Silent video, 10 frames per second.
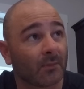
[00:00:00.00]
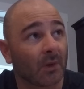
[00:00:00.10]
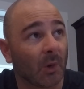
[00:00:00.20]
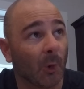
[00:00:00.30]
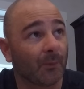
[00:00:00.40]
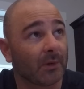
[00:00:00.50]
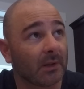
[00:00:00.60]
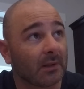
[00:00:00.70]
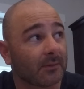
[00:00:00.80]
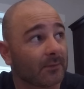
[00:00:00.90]
Hopefully
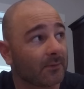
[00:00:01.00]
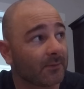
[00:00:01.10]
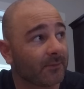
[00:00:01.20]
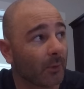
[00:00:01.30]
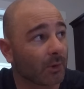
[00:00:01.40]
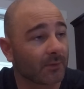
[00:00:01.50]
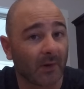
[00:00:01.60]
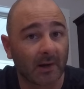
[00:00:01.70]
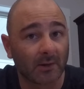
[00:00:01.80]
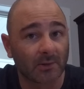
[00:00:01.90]
the forest
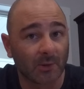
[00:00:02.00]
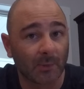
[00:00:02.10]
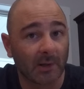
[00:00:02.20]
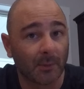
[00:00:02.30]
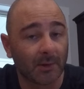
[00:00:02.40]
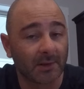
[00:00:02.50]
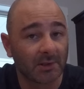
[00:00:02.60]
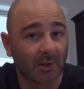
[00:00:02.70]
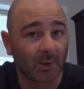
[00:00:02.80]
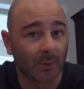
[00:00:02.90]
fires are minimal this
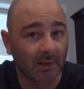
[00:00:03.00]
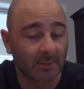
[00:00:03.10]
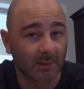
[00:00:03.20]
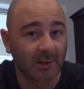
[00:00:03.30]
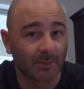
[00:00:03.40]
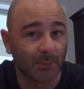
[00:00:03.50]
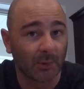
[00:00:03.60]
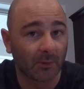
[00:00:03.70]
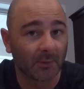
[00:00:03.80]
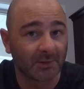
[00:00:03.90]
year and we get some nice
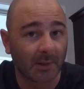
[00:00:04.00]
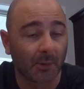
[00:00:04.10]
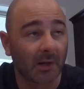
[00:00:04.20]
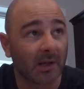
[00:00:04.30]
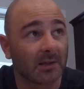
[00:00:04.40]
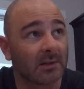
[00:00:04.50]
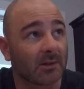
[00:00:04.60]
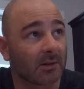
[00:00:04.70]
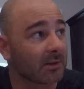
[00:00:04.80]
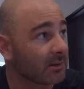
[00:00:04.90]
beautiful summer days here,
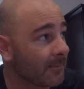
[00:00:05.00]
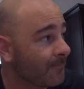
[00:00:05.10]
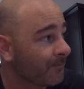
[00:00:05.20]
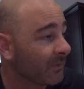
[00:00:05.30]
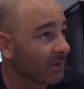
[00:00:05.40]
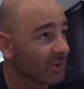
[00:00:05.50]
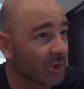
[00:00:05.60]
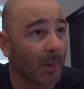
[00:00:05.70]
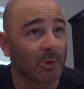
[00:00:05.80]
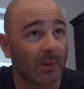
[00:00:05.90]
because there's so
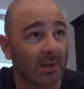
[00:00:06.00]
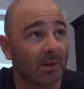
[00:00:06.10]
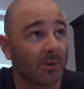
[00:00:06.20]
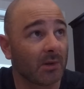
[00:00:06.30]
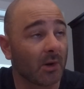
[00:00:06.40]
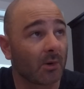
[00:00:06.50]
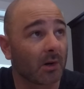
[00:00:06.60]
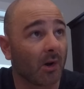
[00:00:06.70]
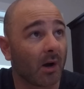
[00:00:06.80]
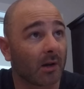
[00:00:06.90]
much we can do in the
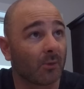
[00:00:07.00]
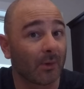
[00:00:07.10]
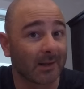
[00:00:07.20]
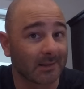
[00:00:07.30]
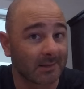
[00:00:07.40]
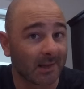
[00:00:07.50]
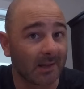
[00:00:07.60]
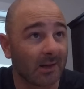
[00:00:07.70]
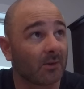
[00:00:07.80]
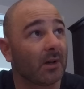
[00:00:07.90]
Okanagan when it's sunny
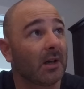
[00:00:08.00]
out.